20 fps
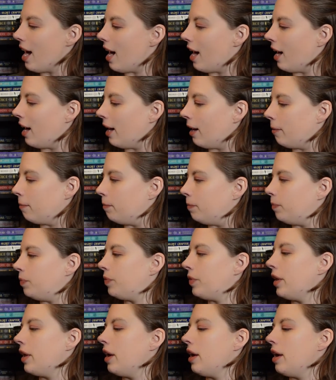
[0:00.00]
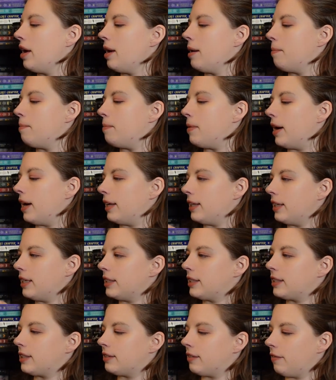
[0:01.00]
But
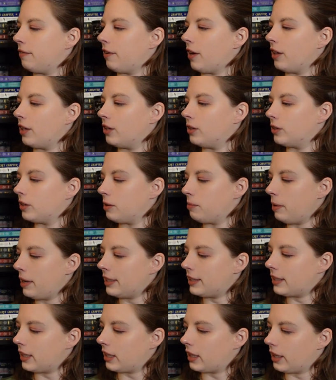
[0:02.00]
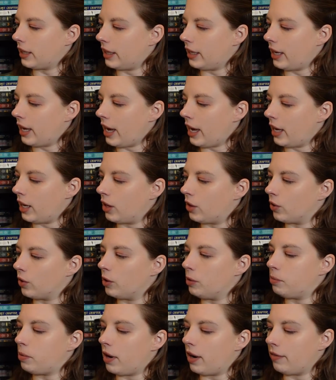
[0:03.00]
this follows basically a
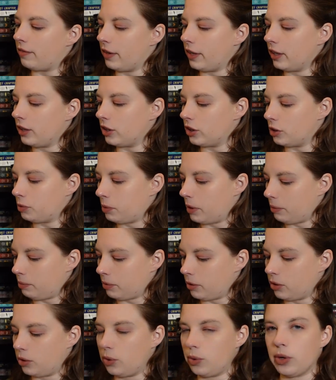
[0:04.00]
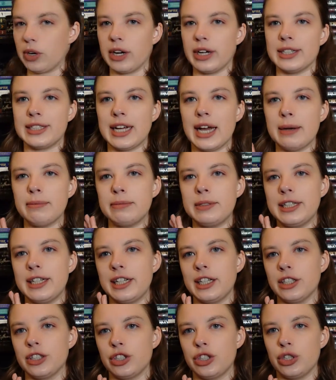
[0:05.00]
group of English people who are
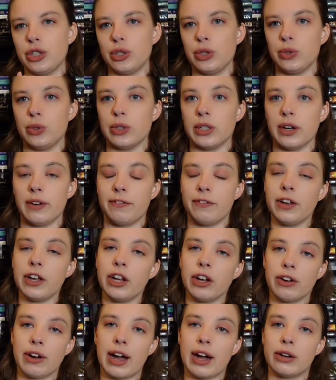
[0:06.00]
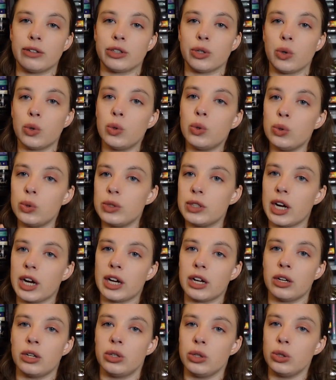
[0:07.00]
attempting to figure out
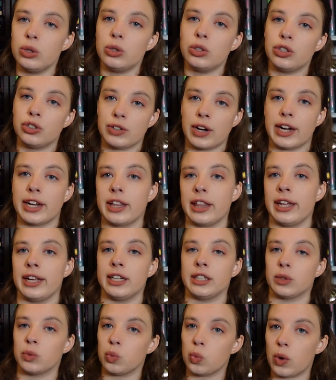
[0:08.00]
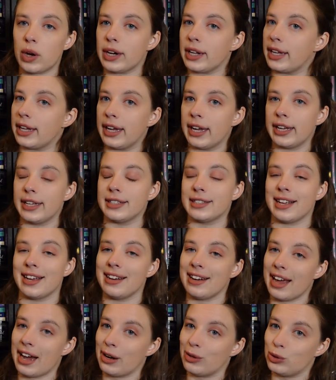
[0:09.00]
who Dracula is, what he is,
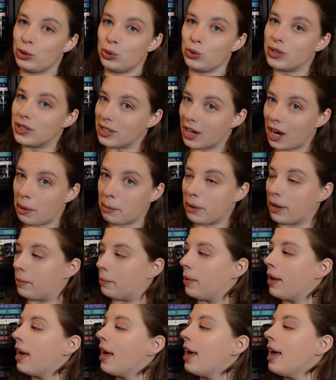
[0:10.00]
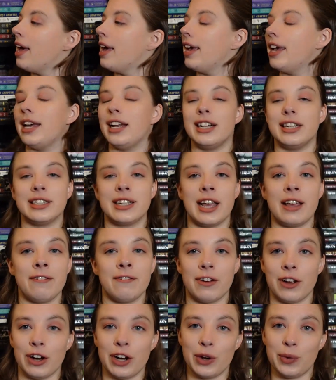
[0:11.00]
and how to stop him. It is a
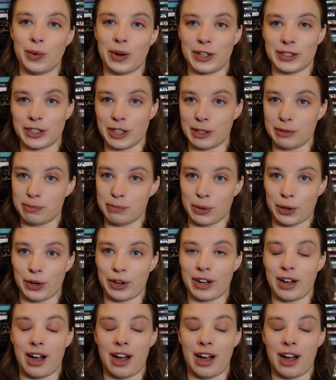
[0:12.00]
very well done book.